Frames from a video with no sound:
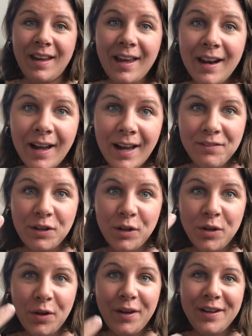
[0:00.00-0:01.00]
And I have to
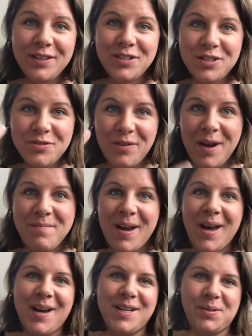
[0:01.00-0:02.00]
look straight in
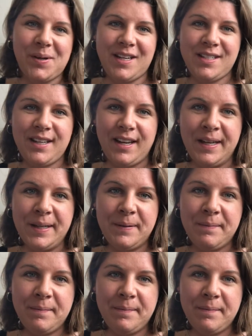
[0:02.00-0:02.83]
my eyes when I say it.